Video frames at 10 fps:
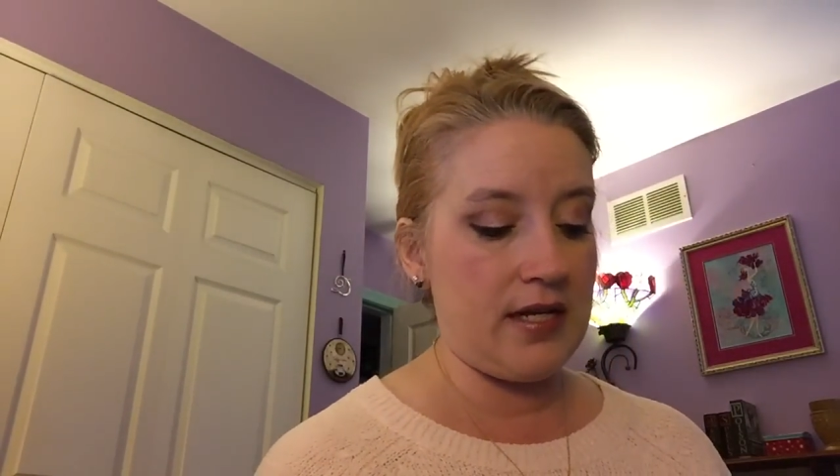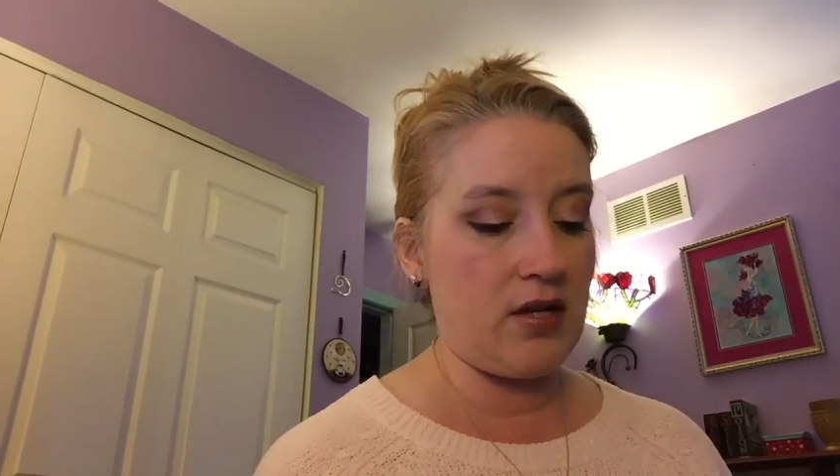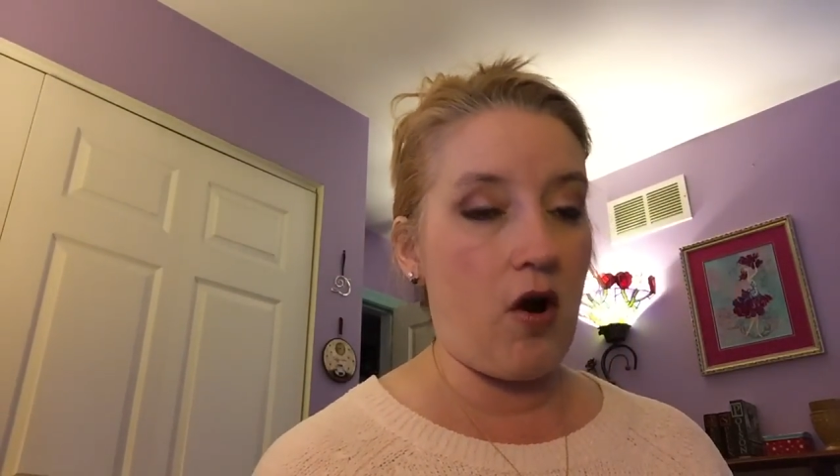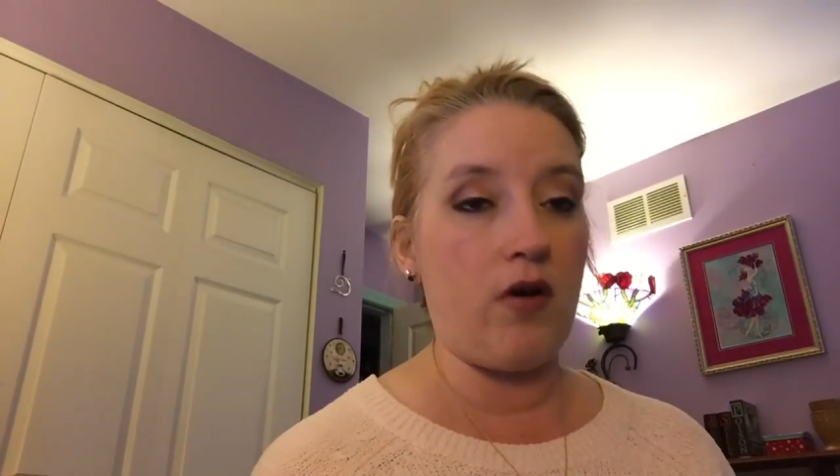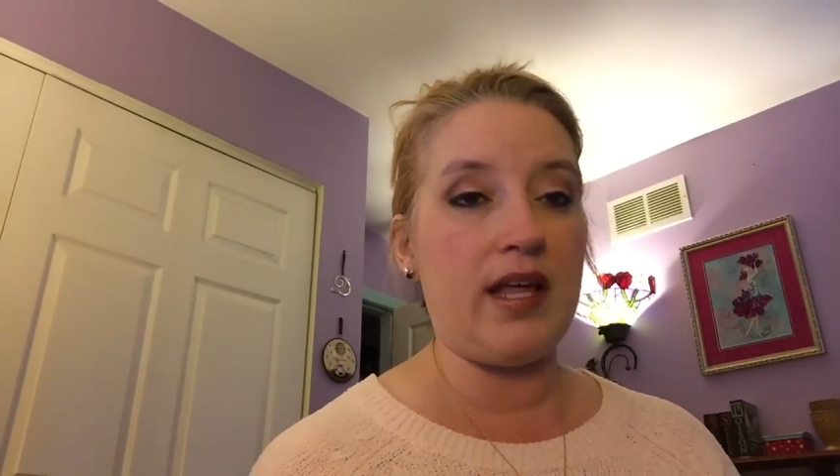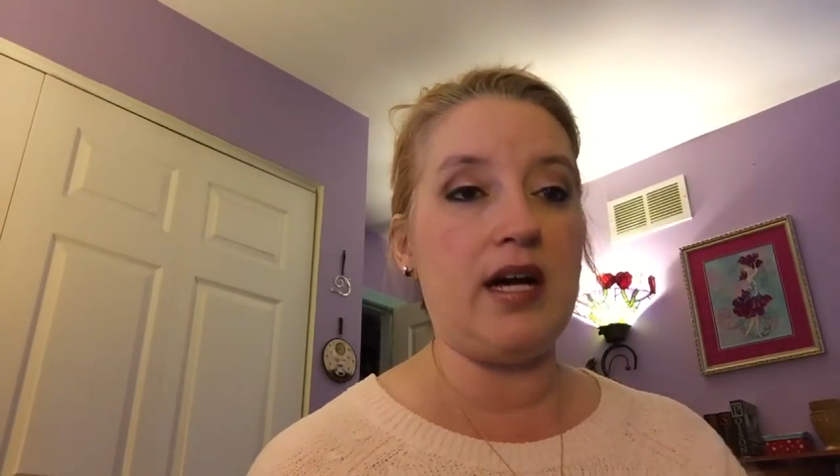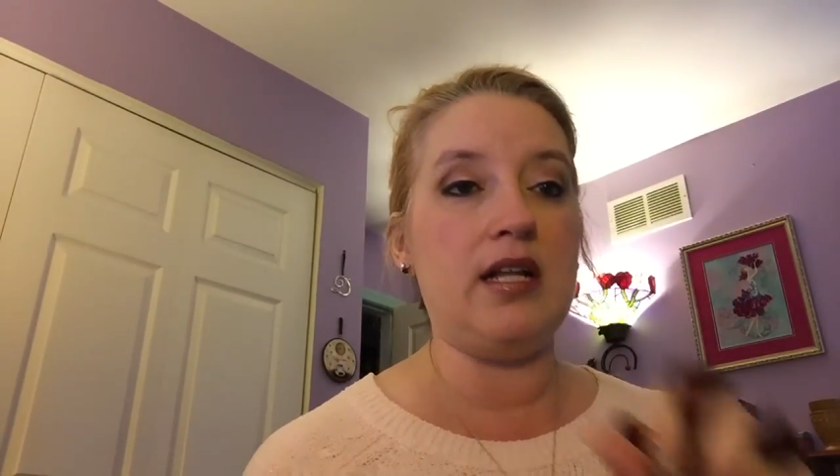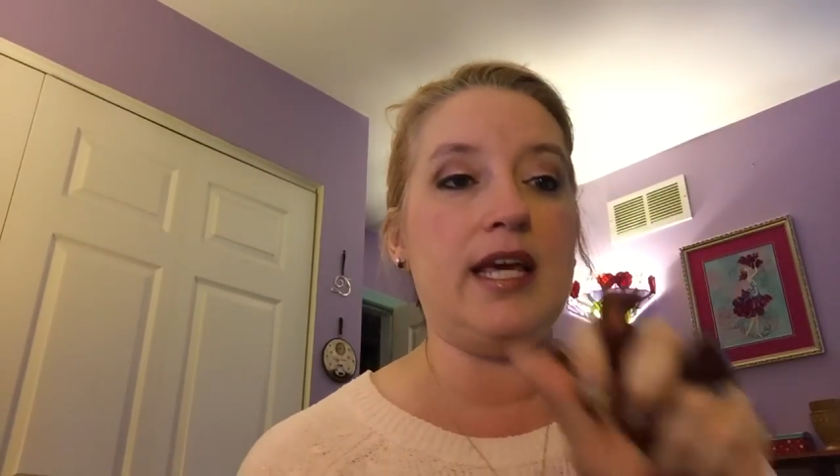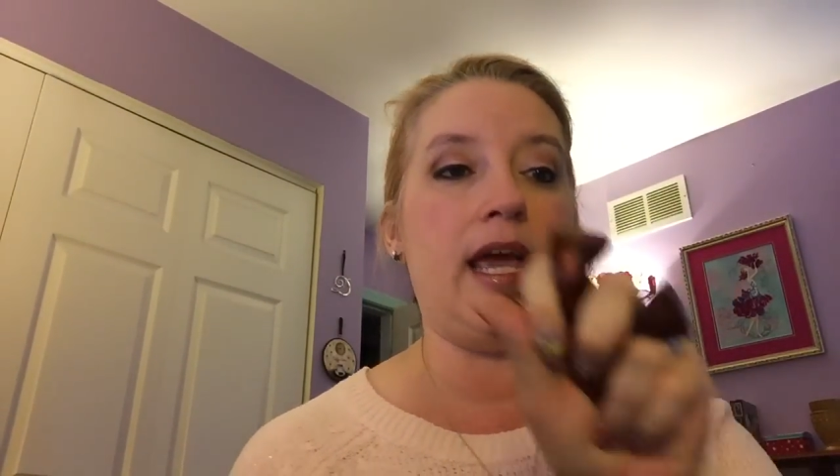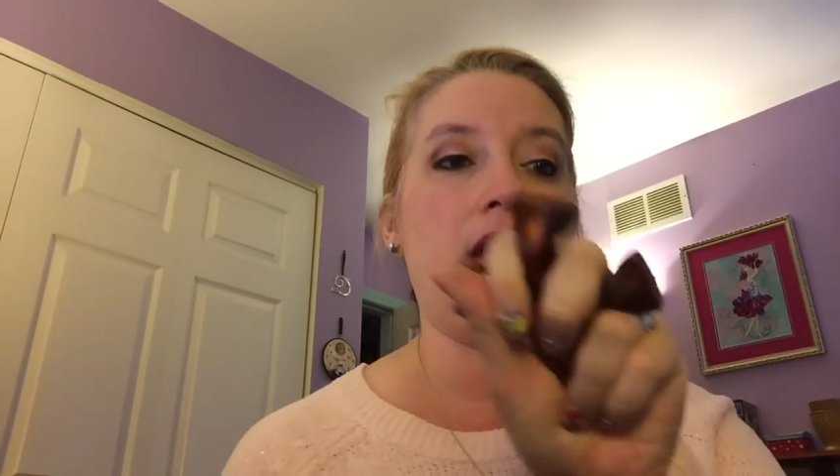It's called a
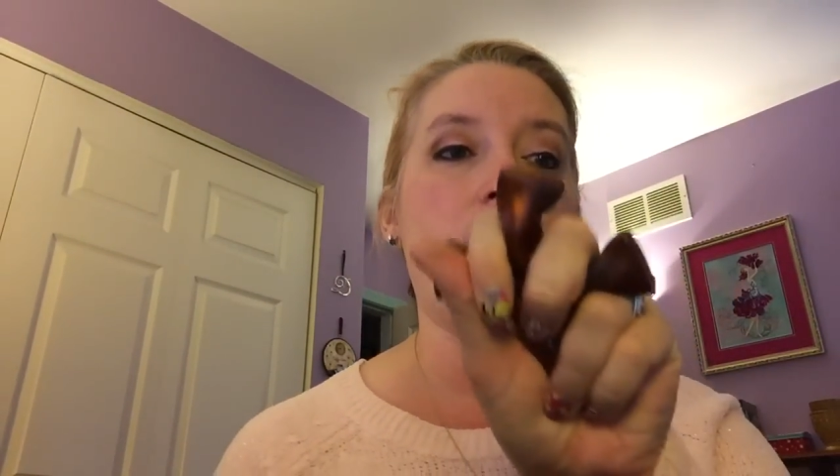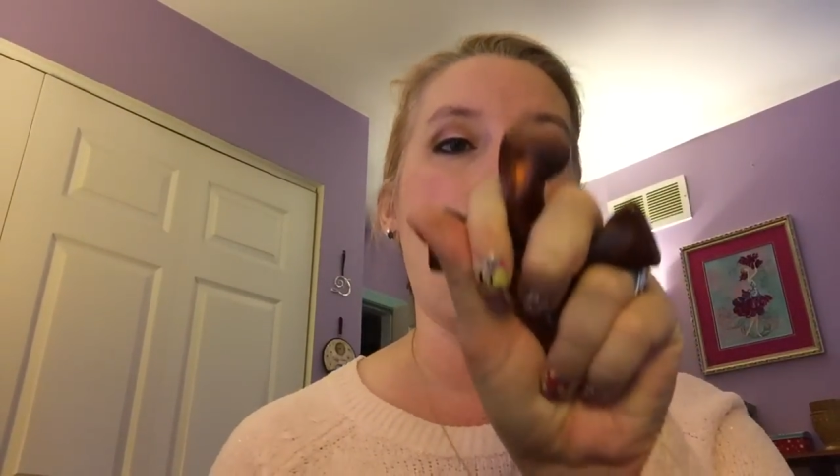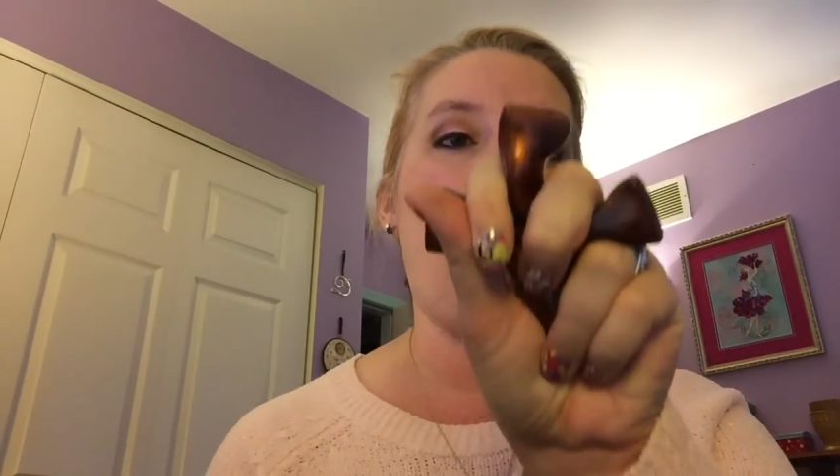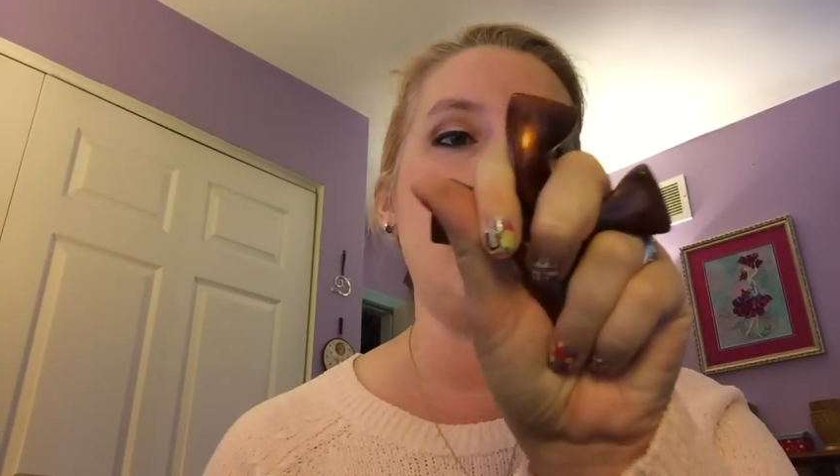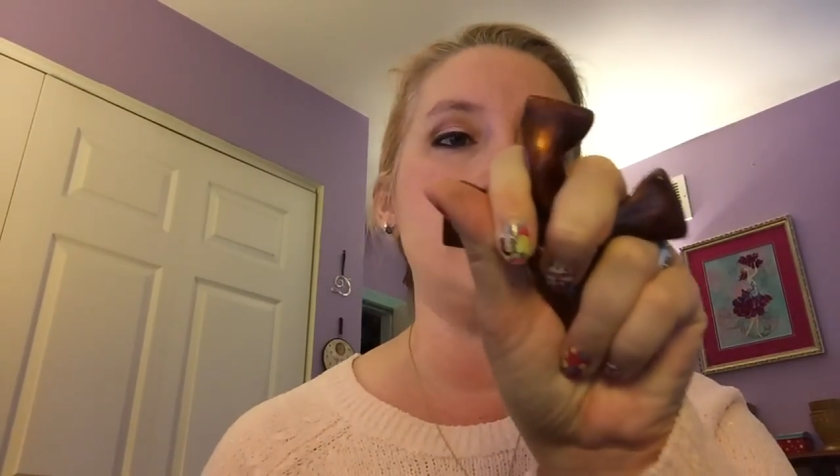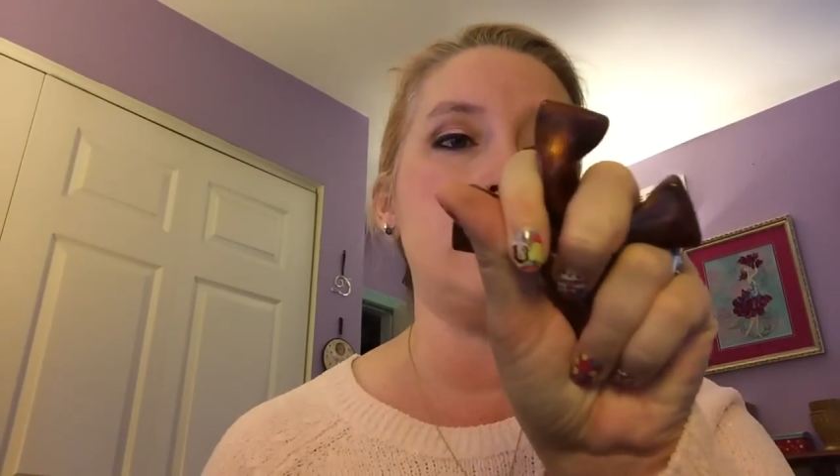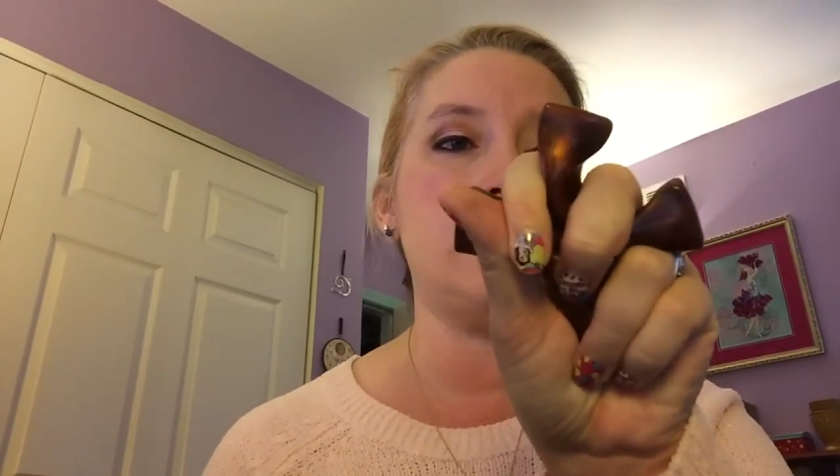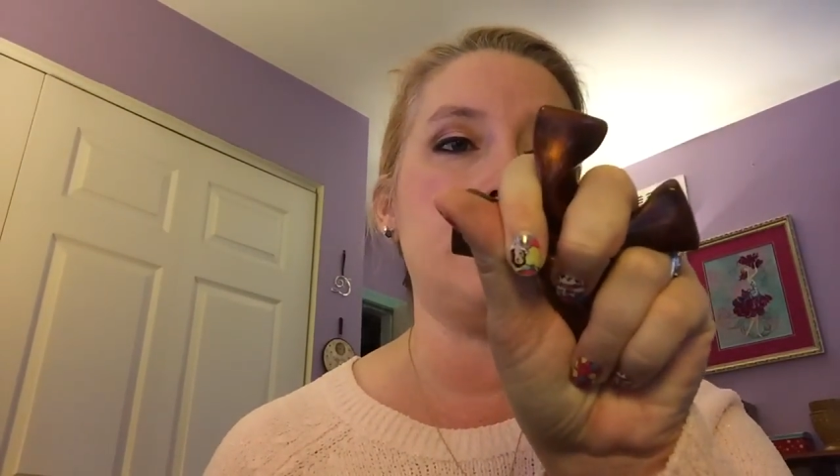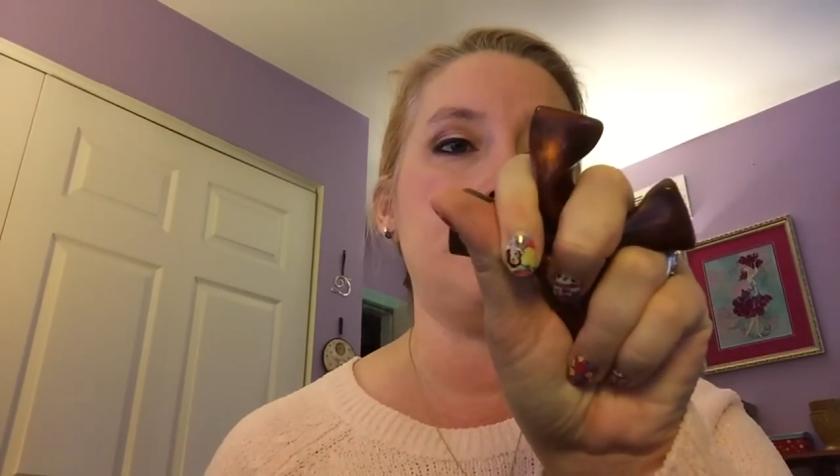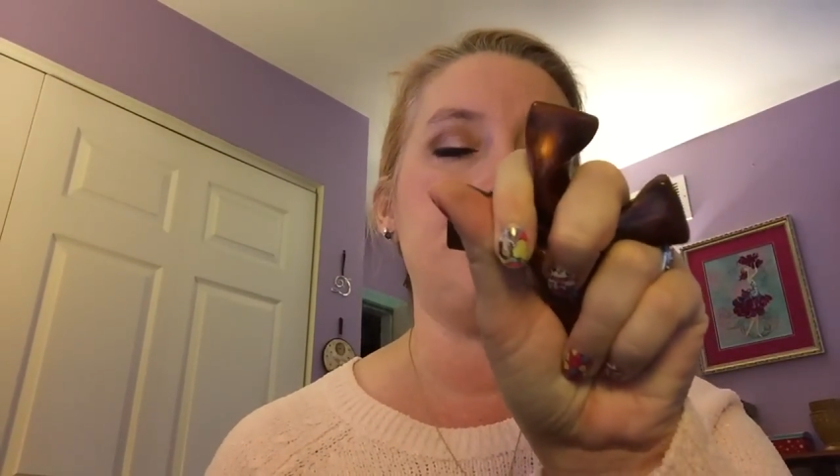clinging cross.